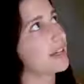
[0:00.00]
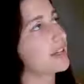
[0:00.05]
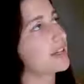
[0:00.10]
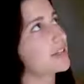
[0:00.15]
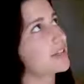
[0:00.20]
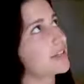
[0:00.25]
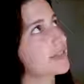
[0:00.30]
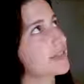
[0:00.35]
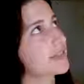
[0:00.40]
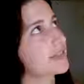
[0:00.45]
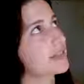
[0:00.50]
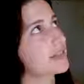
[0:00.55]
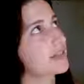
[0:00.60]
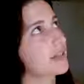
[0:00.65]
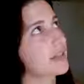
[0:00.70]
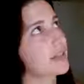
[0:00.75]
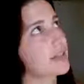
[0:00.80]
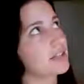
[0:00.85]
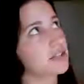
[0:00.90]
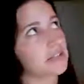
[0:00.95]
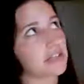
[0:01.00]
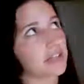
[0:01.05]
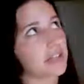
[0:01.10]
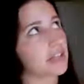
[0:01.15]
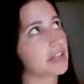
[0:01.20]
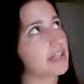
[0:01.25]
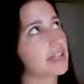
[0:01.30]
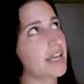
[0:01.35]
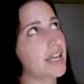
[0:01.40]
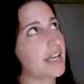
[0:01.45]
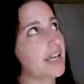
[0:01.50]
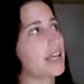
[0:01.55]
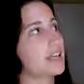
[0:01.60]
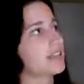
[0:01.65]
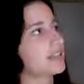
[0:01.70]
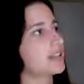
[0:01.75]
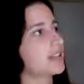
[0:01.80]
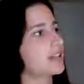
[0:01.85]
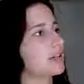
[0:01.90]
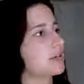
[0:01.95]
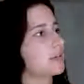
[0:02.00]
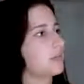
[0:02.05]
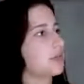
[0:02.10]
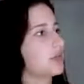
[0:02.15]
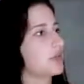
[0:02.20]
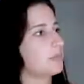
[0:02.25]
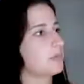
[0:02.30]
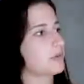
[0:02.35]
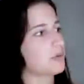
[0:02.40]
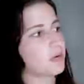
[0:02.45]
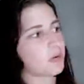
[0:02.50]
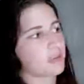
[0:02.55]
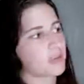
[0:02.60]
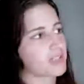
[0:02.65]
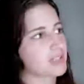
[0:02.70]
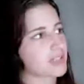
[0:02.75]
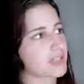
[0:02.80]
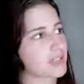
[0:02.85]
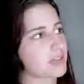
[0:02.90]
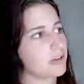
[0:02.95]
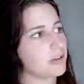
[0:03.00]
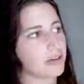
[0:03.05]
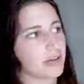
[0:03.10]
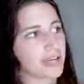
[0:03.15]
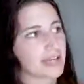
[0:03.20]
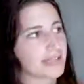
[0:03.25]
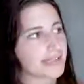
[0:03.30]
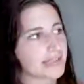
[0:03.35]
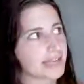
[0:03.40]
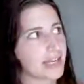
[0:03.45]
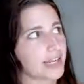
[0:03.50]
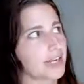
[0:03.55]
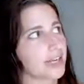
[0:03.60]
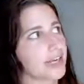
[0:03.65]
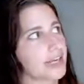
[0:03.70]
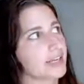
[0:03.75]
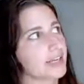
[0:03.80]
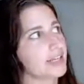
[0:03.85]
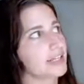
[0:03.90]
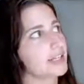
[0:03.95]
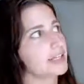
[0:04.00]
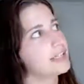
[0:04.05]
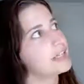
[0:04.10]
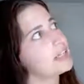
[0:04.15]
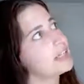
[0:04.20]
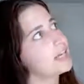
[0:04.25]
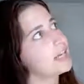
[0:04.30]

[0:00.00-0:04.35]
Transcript: and I just, I took a day to put up a whole bunch of gray stain on it